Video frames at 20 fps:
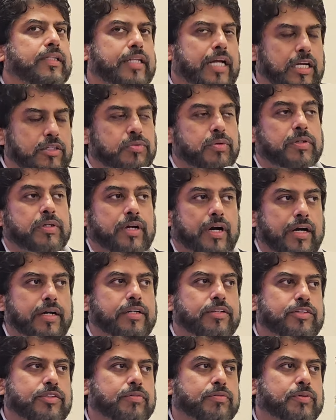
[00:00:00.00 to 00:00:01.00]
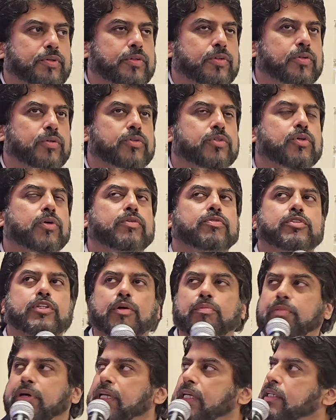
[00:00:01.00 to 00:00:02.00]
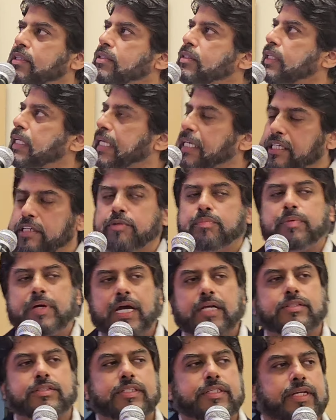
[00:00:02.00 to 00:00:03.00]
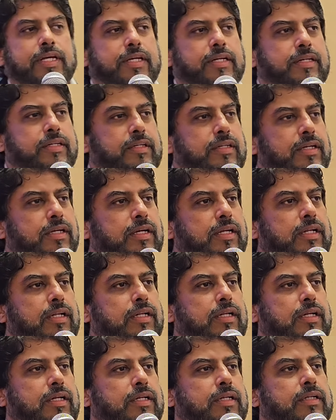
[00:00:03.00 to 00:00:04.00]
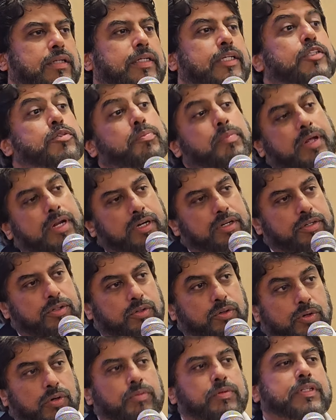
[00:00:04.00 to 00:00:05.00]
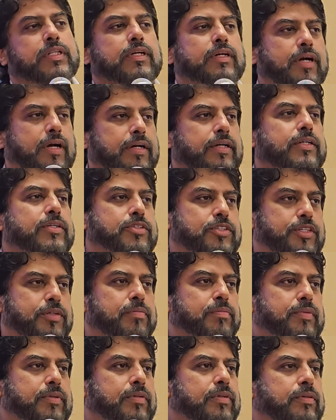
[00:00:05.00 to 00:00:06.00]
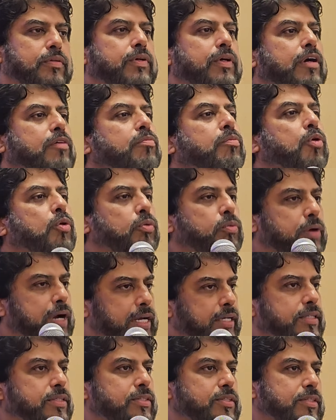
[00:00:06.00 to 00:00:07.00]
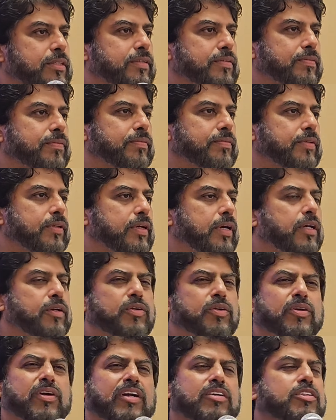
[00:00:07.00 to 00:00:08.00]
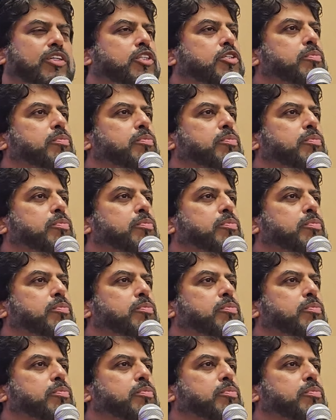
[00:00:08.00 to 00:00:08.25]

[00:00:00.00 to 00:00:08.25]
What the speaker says: That's what guardianship will do. So if somebody is incapacitated, it's better to go with the guardianship. You have more rights. And you don't have to